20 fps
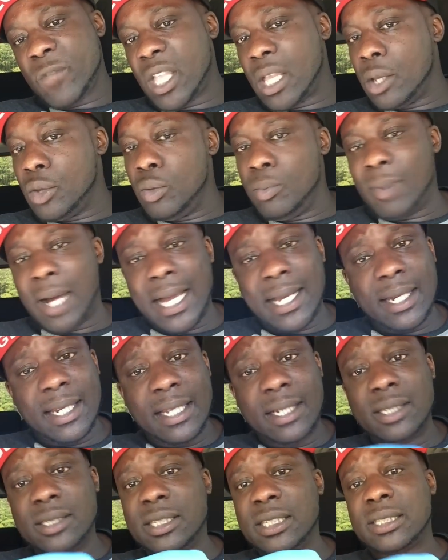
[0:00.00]
you might
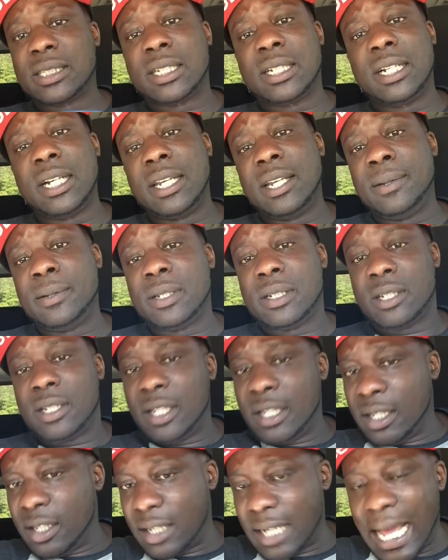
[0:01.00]
need to just cut
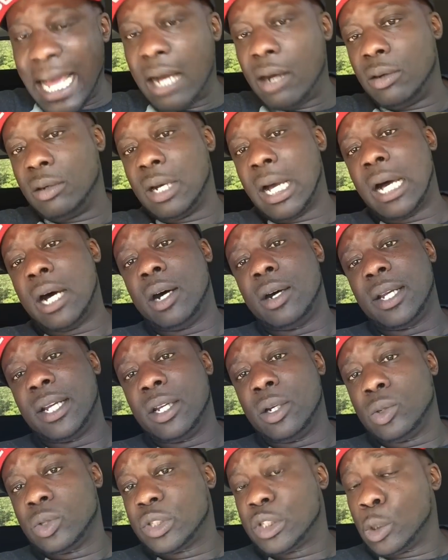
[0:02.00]
it out, all of
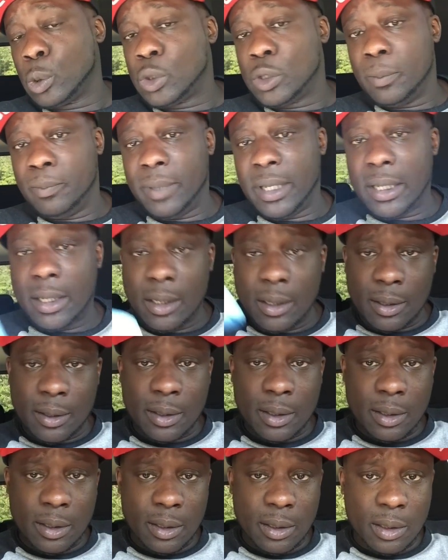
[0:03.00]
those social media,
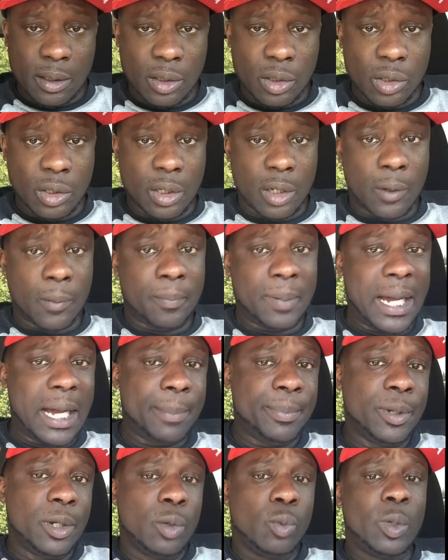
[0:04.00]
you know,
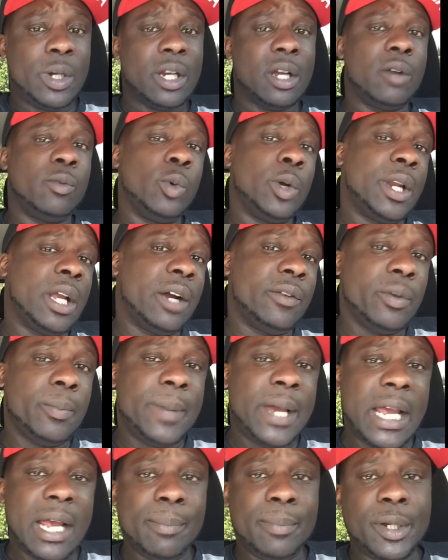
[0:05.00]
popping or whatever,
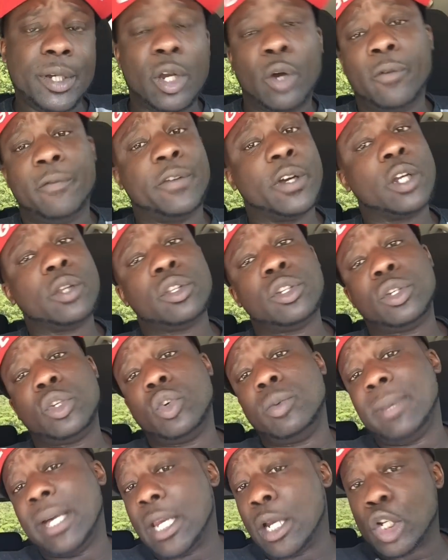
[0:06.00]
man. But no further ado,
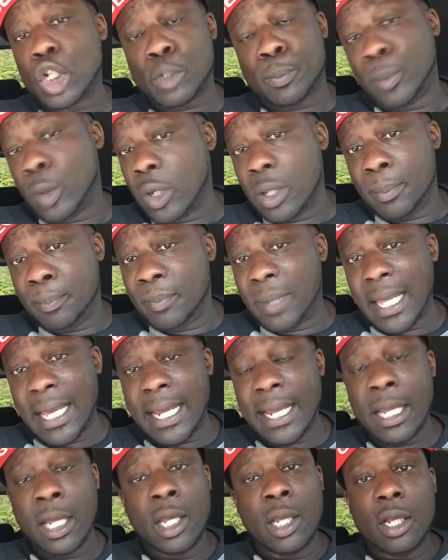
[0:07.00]
man, I'm Sporty
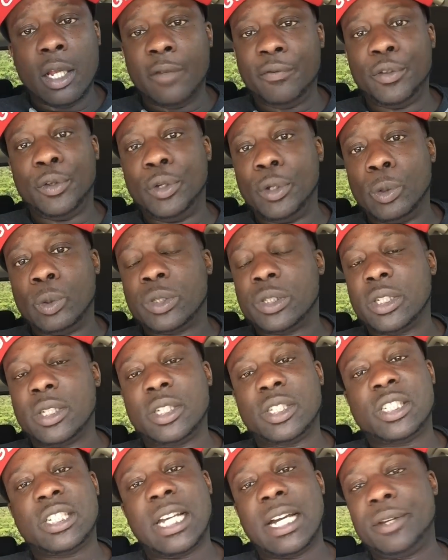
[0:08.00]
Black. If you're new to the
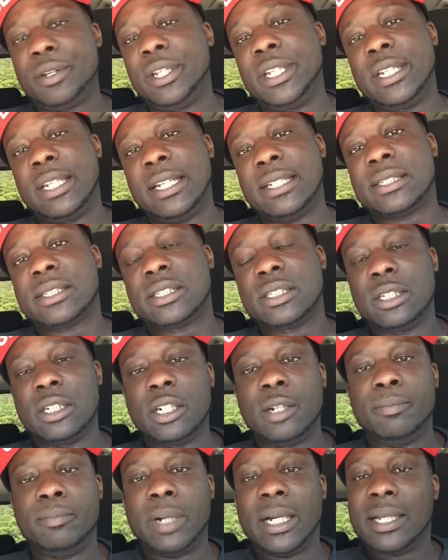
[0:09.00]
channel, hit that
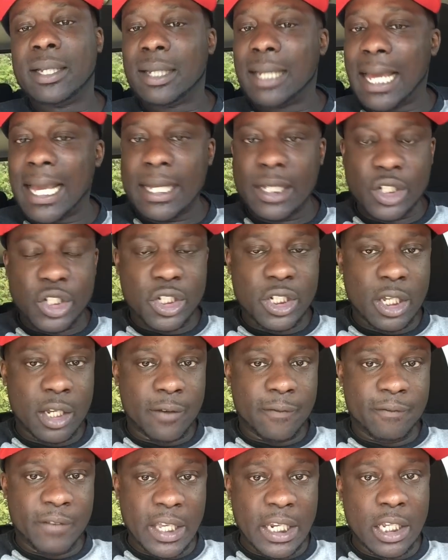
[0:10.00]
sub button, like and share the
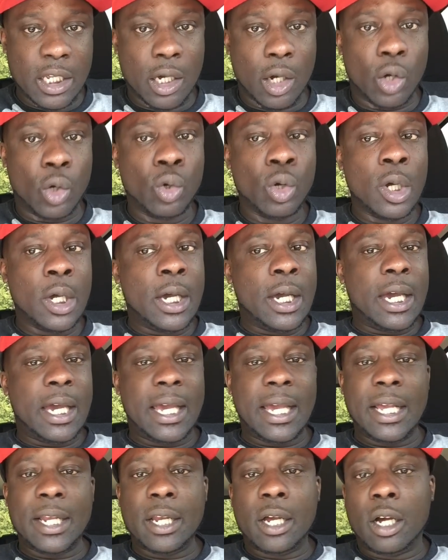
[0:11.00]
video,
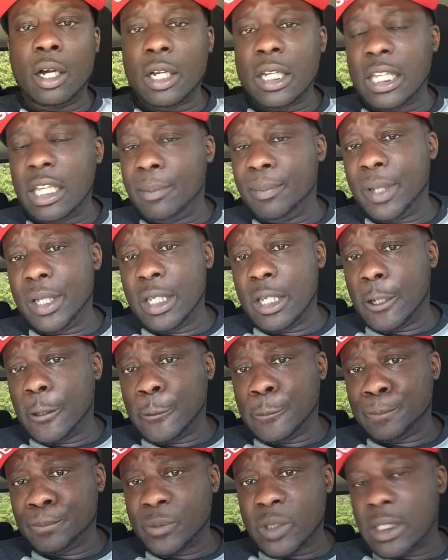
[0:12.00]
and give me
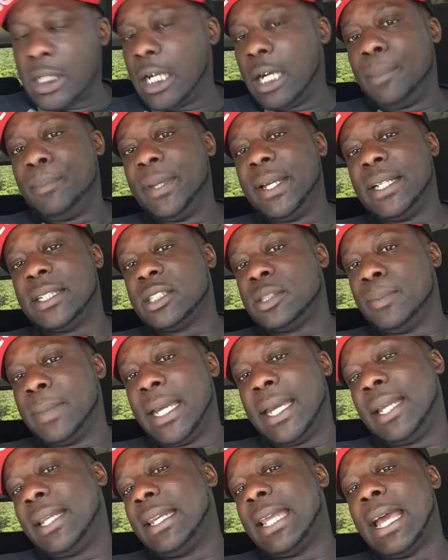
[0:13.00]
your comments,
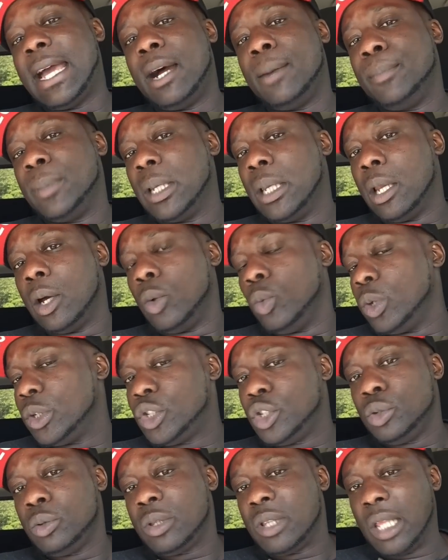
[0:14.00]
man, down below,
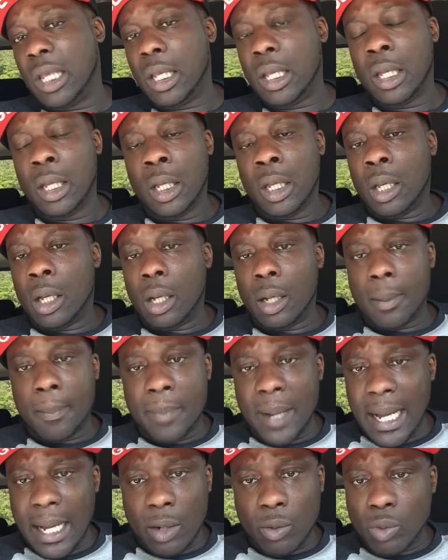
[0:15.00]
what you think
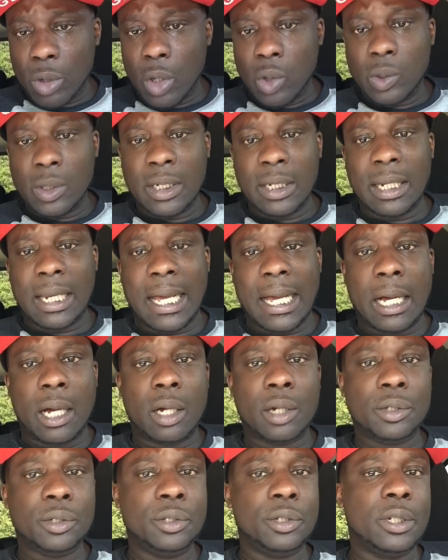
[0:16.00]
about Rolling
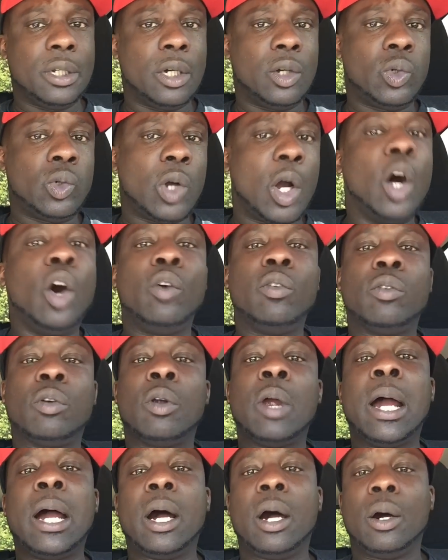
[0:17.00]
Loud, you know,
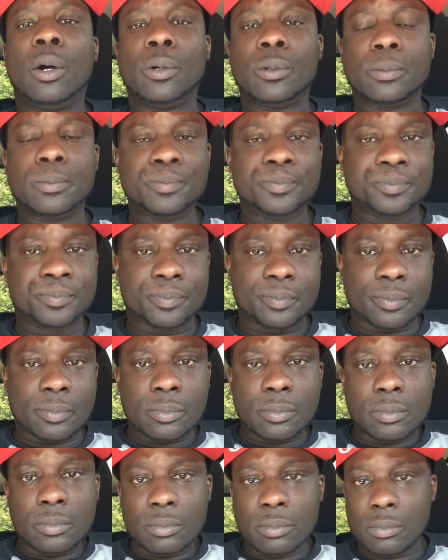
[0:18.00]
overall.
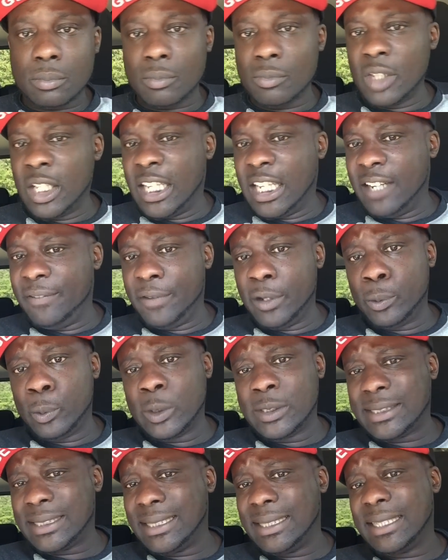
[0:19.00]
And if it
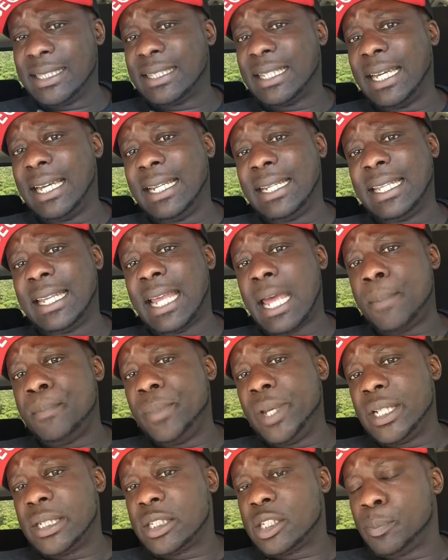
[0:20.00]
was anything that I
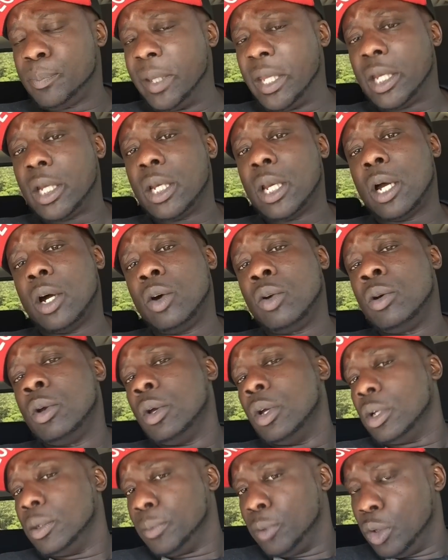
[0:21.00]
missed speaking on,
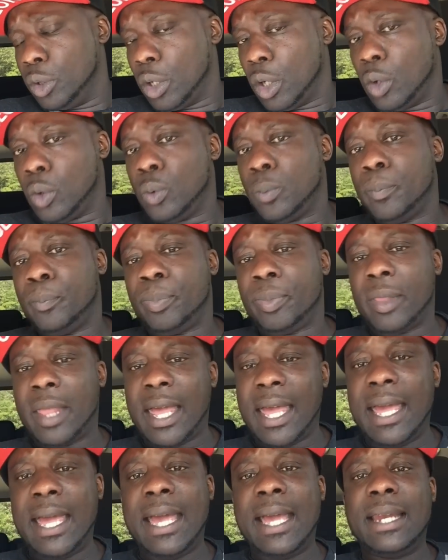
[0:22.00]
you know,
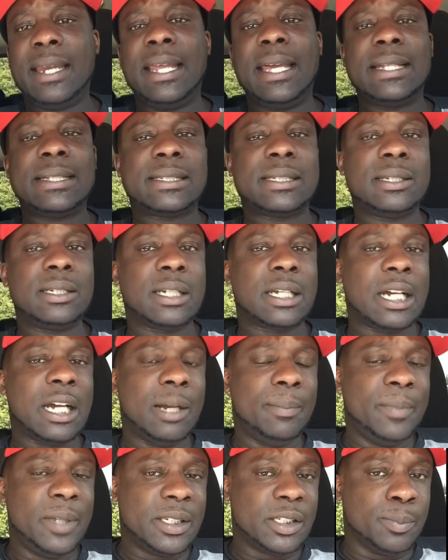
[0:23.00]
add that to the
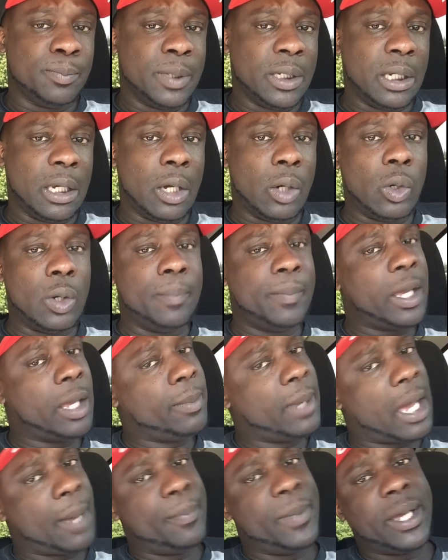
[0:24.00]
comments below, and
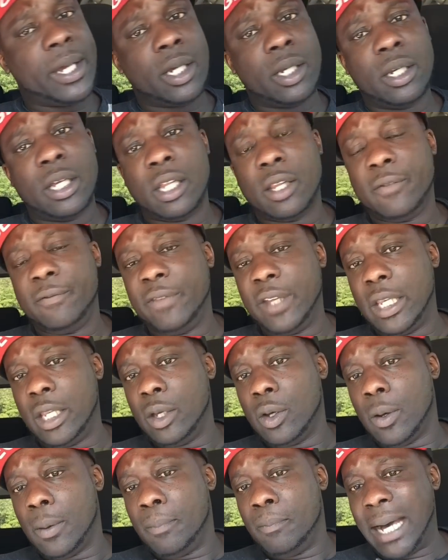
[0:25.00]
maybe I'll make another
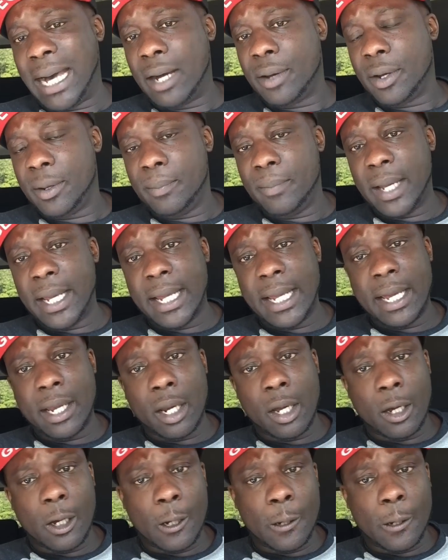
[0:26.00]
video about it, man.